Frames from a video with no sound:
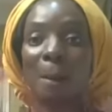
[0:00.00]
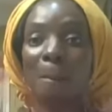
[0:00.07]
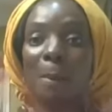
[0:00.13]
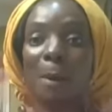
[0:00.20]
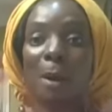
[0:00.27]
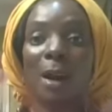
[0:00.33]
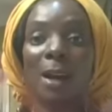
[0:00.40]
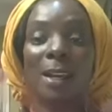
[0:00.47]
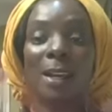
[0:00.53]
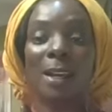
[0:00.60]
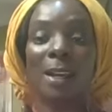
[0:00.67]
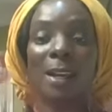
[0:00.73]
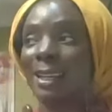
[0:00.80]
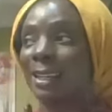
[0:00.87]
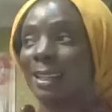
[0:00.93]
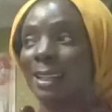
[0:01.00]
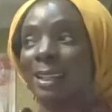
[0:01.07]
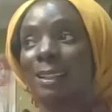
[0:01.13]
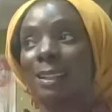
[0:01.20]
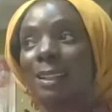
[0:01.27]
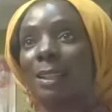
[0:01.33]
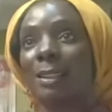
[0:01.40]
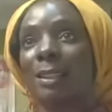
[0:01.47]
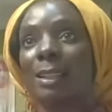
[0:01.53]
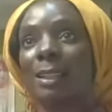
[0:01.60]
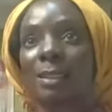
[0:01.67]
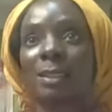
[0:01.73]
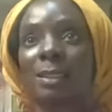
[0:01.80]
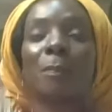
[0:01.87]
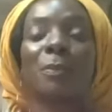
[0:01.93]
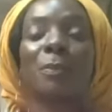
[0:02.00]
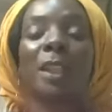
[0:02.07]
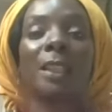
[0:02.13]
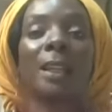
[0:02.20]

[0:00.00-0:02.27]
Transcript: but it, it, it it's something